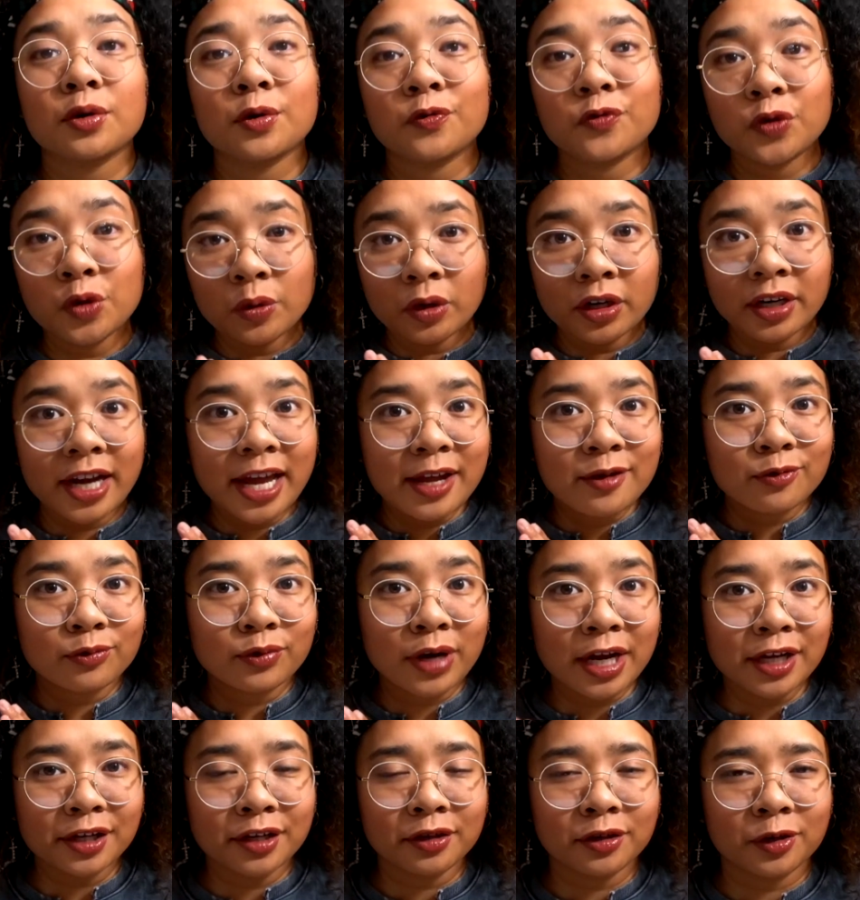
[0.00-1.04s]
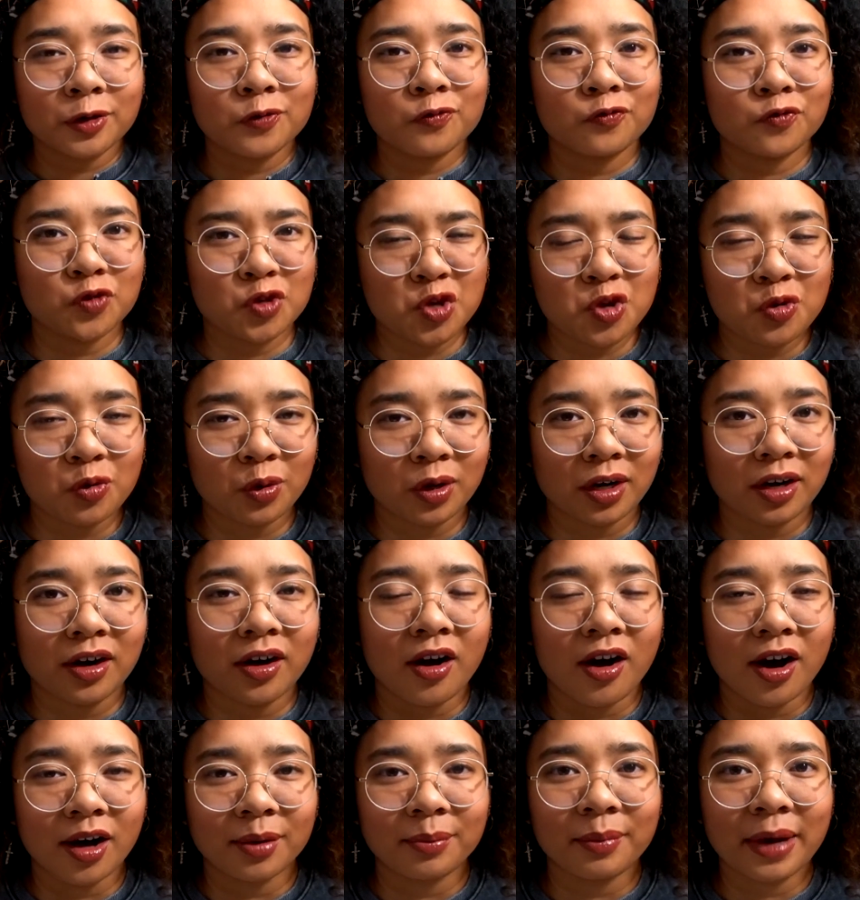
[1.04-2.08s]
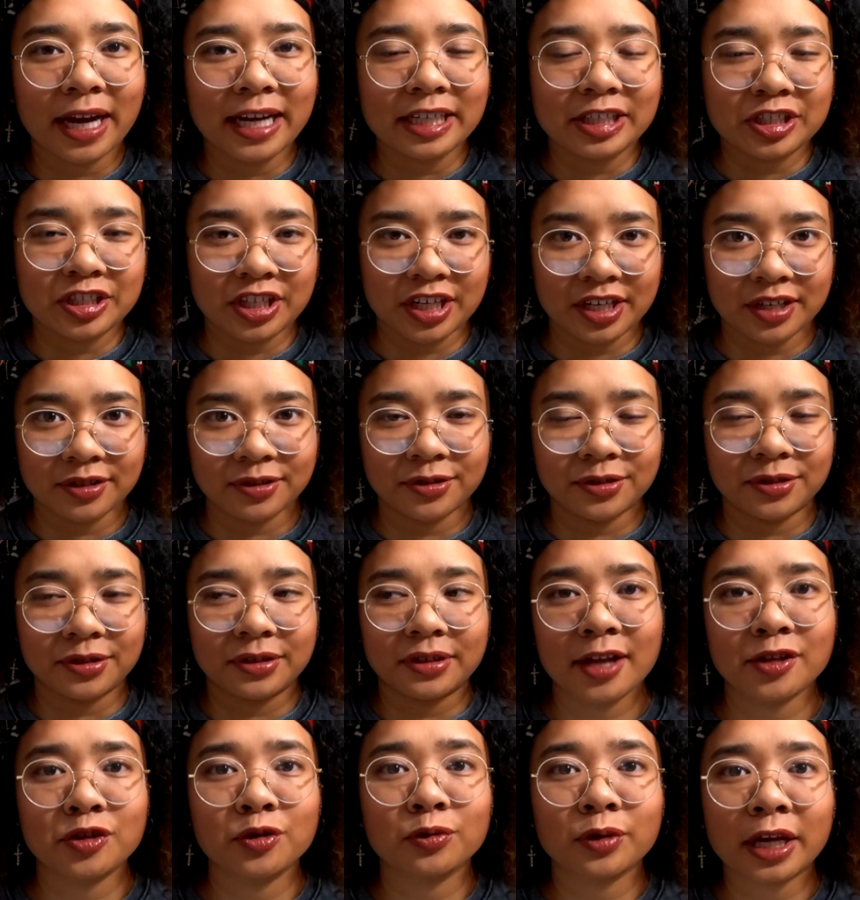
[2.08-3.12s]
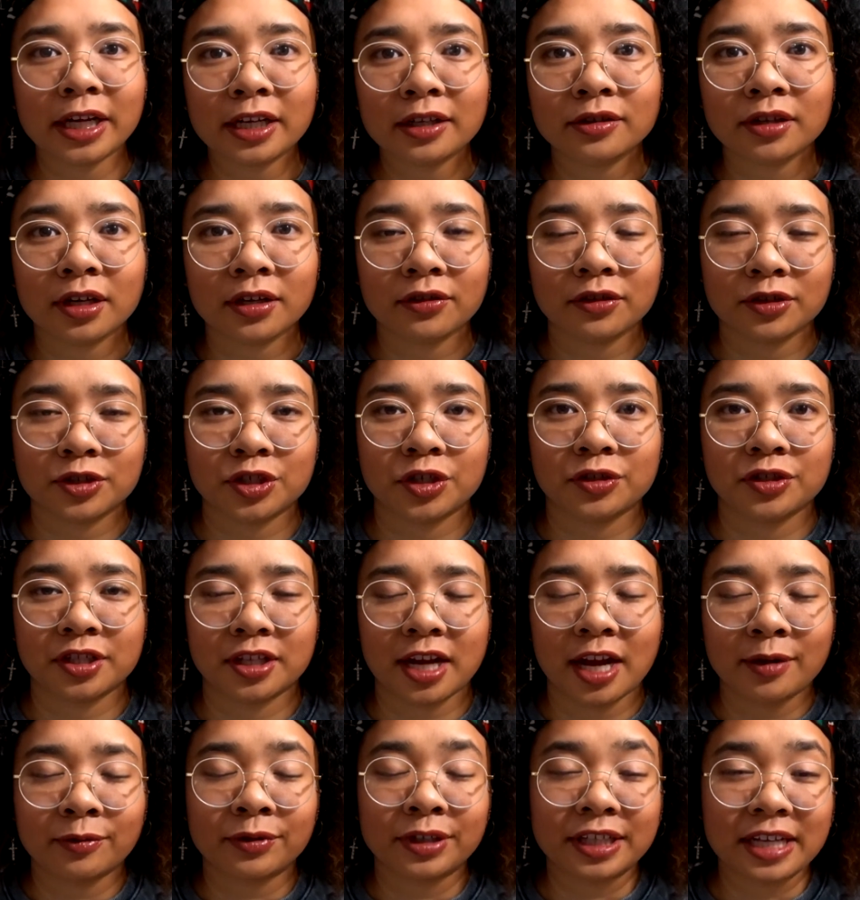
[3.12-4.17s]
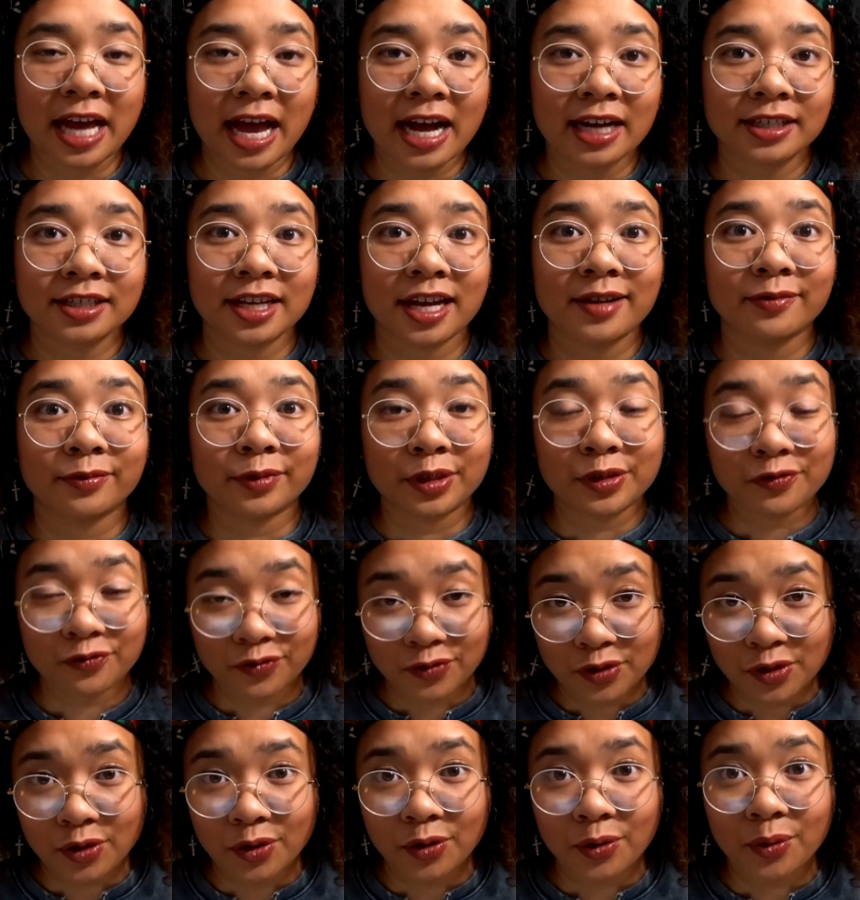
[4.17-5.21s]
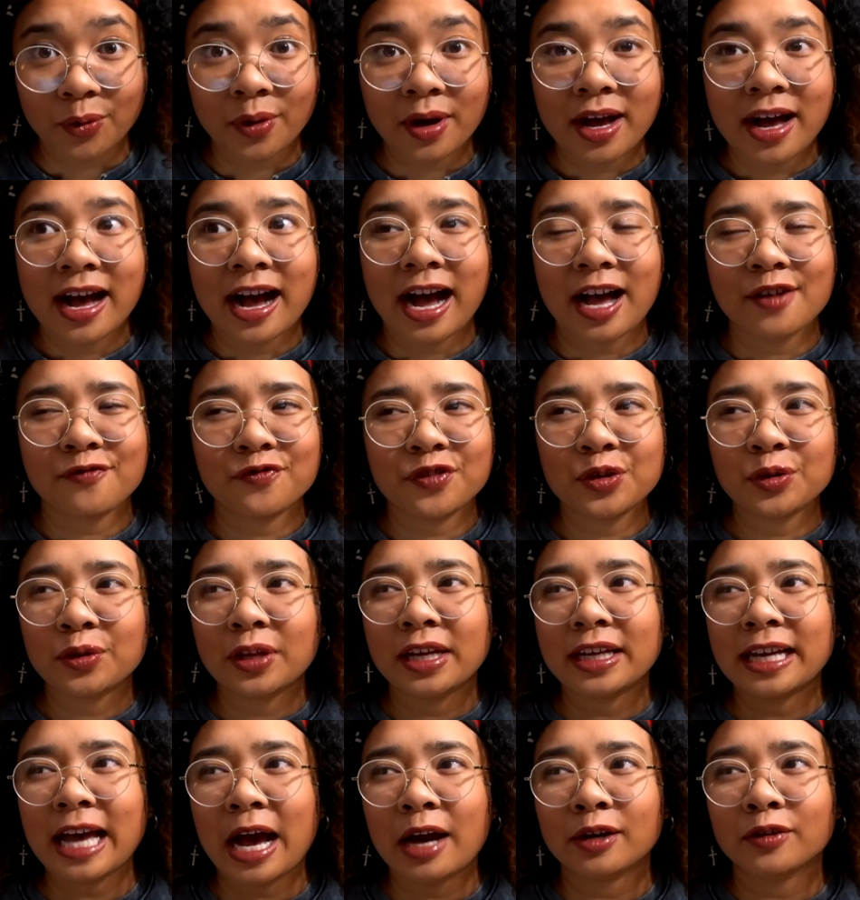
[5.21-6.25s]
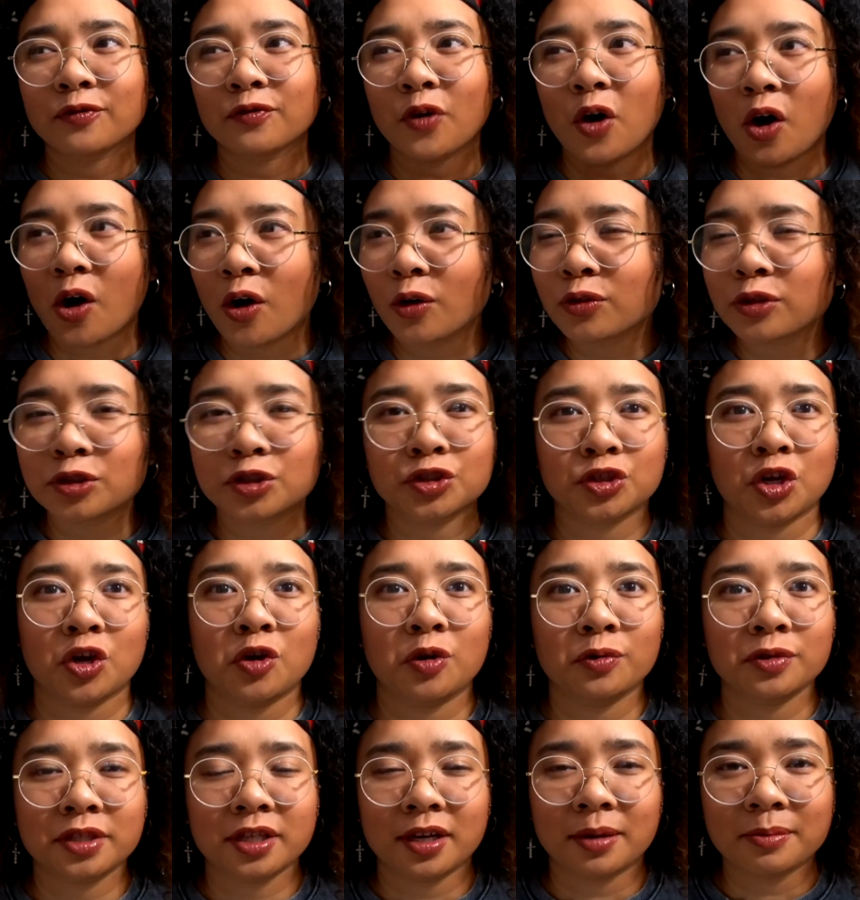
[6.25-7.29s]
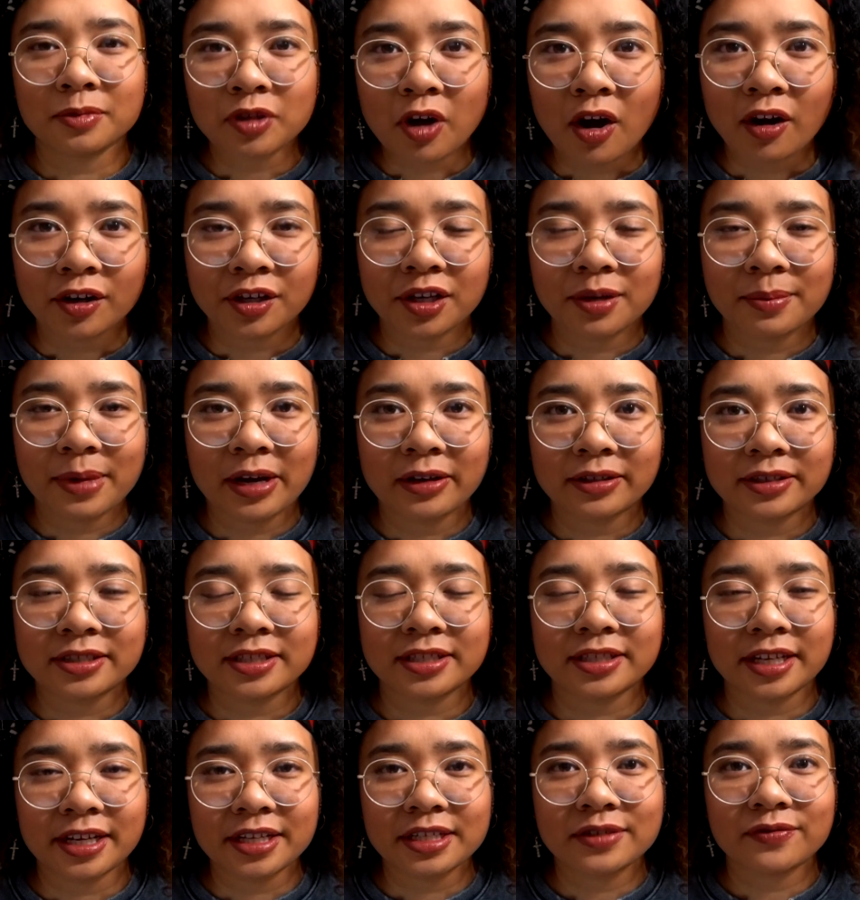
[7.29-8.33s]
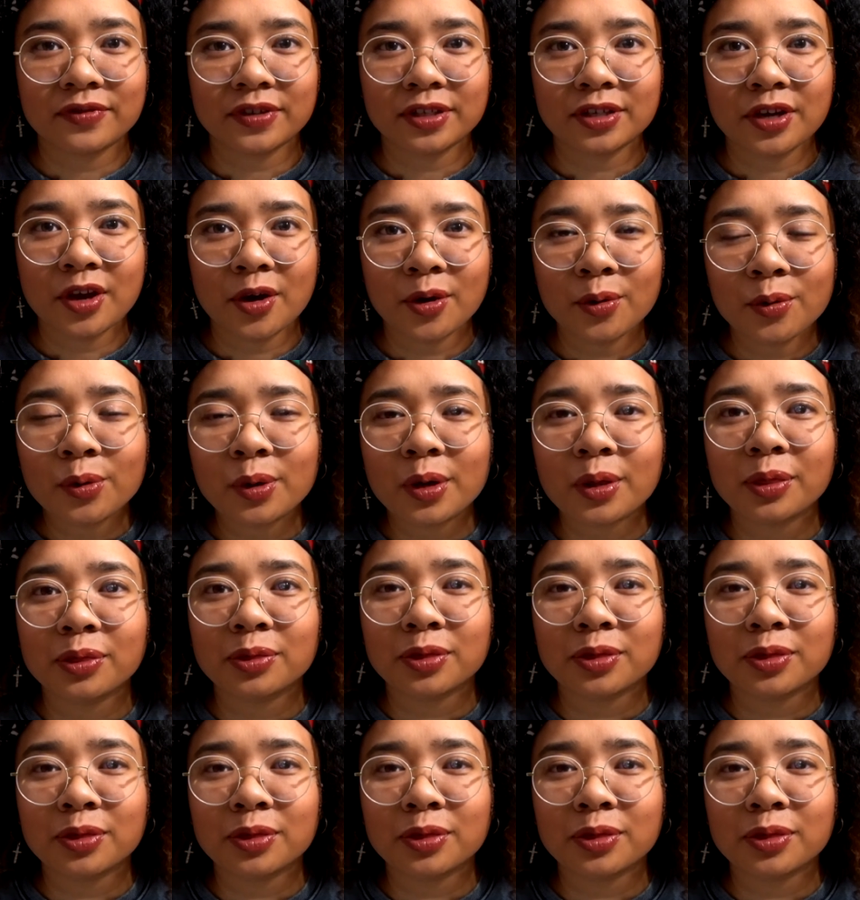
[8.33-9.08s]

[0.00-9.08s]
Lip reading: if you are a regular viewer on my channel and you like a lot of the shows that I react and review, I feel like out of all the shows that I'm talking about in today's video,